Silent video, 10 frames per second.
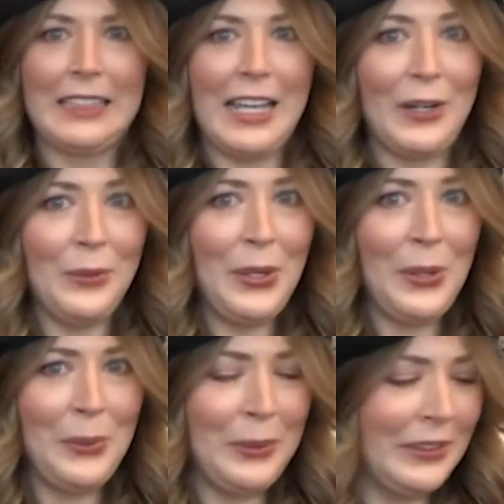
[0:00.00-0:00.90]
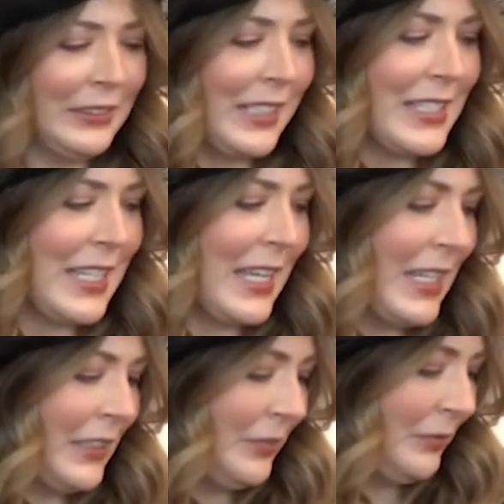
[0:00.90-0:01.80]
I don't know. Let's
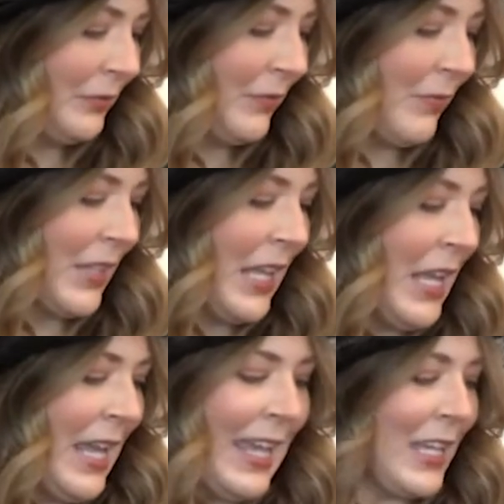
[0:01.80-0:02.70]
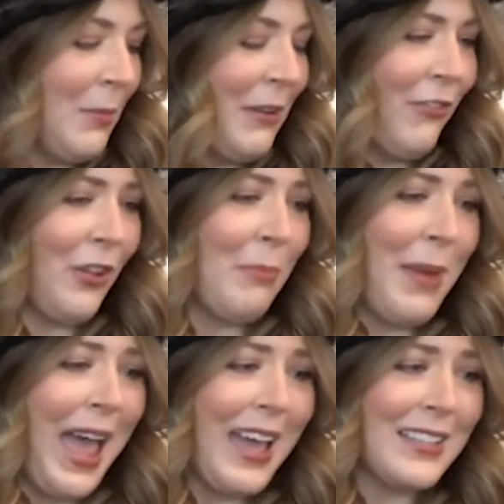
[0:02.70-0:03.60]
see. It could be full of
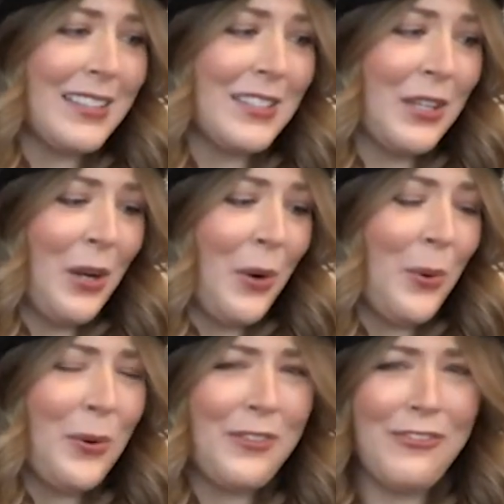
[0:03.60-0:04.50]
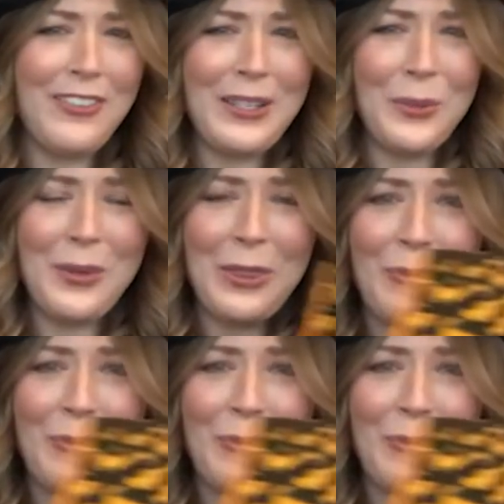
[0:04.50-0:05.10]
bats or filled with